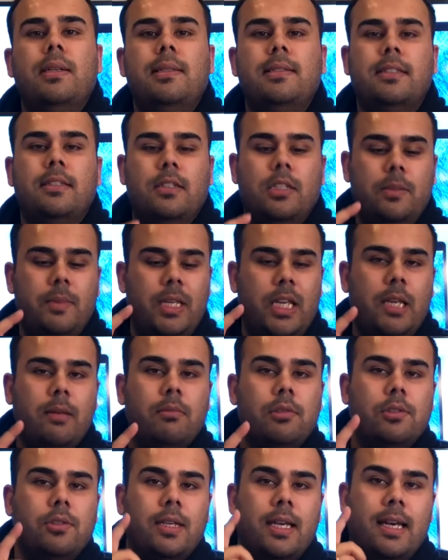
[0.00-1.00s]
it's going to be
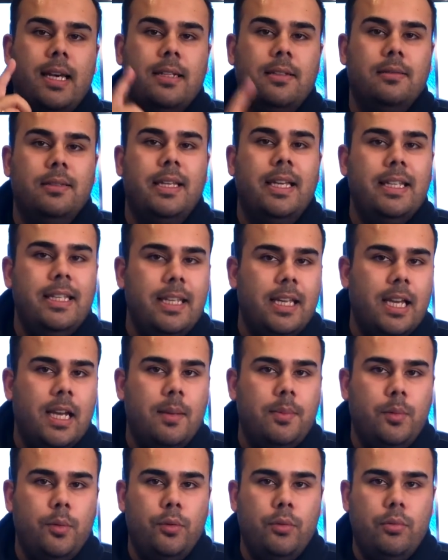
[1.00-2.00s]
able to handle any
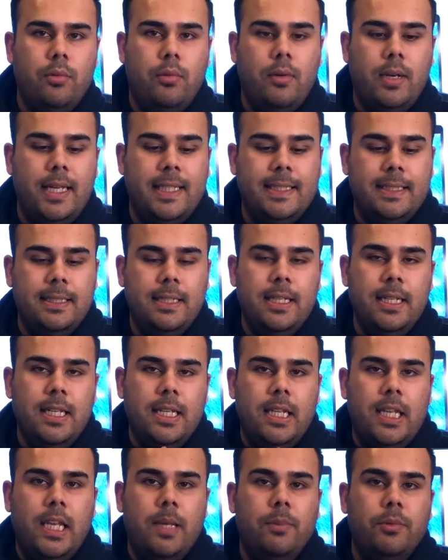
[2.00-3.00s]
app you throw at it
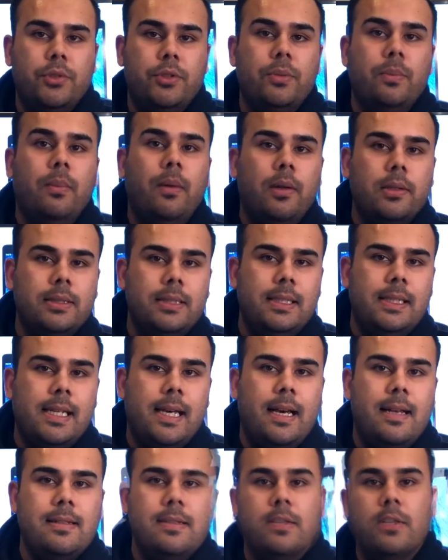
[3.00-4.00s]
able to
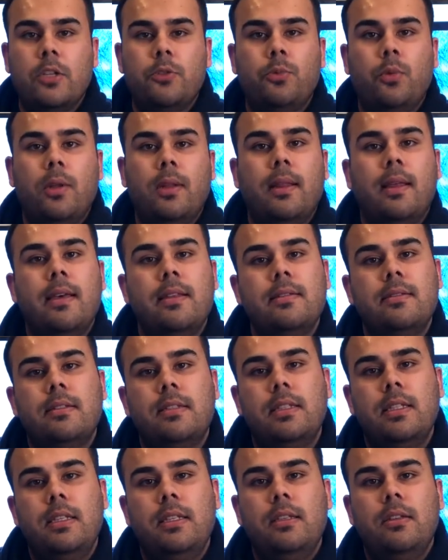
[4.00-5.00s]
multitask, as well as
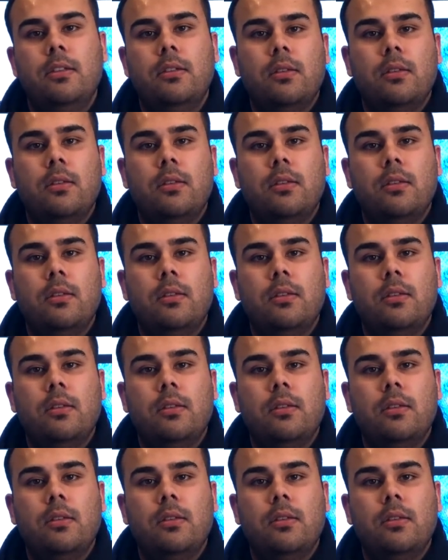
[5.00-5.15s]
the